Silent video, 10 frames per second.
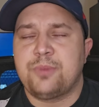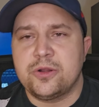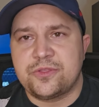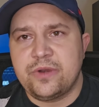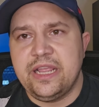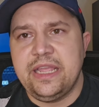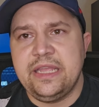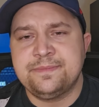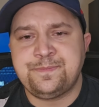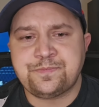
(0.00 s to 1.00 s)
Part
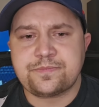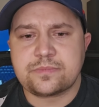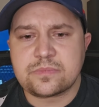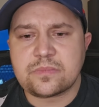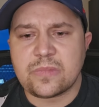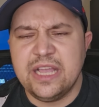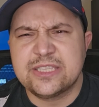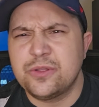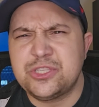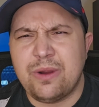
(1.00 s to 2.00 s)
three,
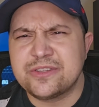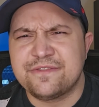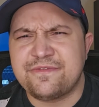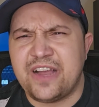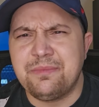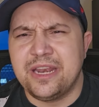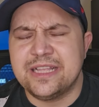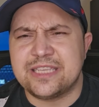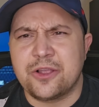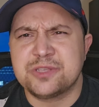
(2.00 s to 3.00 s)
it's only two hours and five
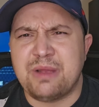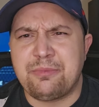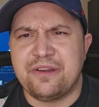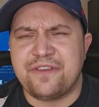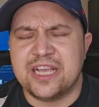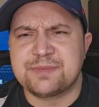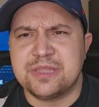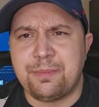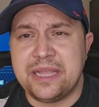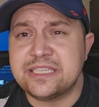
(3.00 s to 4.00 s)
minutes. It goes by pretty fast,
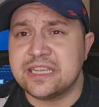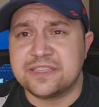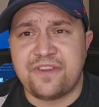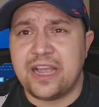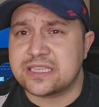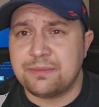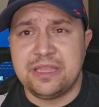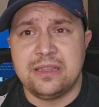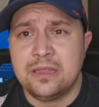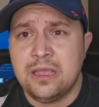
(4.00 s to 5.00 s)
but the pacing is fast. I
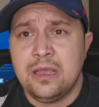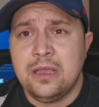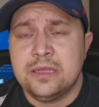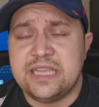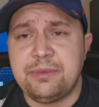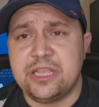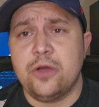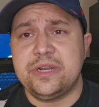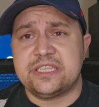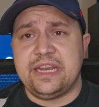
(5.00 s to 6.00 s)
mean, Damien
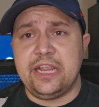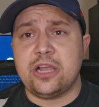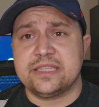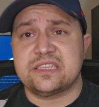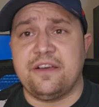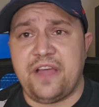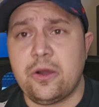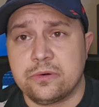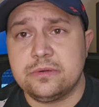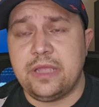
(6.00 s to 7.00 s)
Leone said he cut stuff
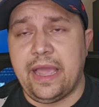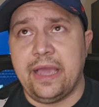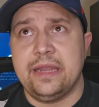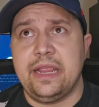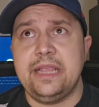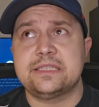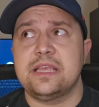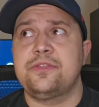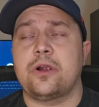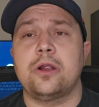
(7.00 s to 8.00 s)
out, and he
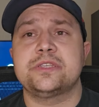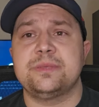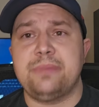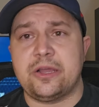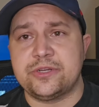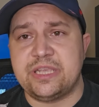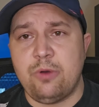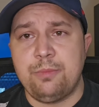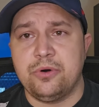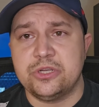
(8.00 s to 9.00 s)
said there are some boundaries he
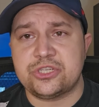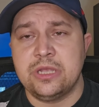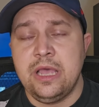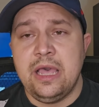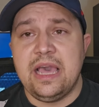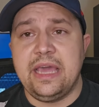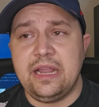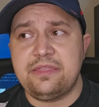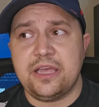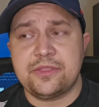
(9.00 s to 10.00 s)
won't push.
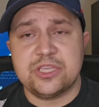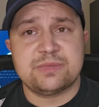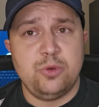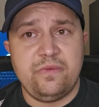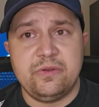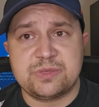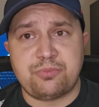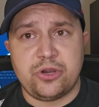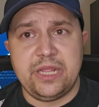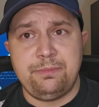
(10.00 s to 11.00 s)
And I thought this movie was
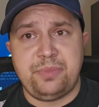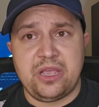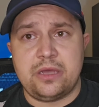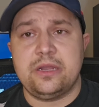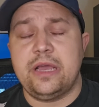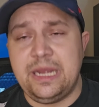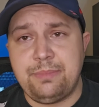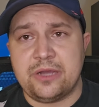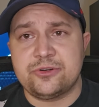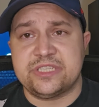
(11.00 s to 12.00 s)
pretty beyond
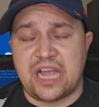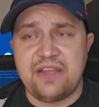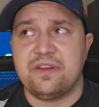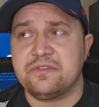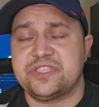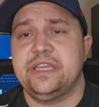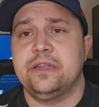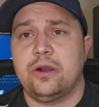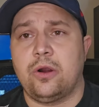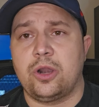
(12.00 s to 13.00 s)
any boundaries I've ever
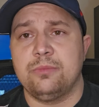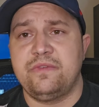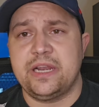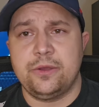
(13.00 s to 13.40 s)
seen in a horror movie.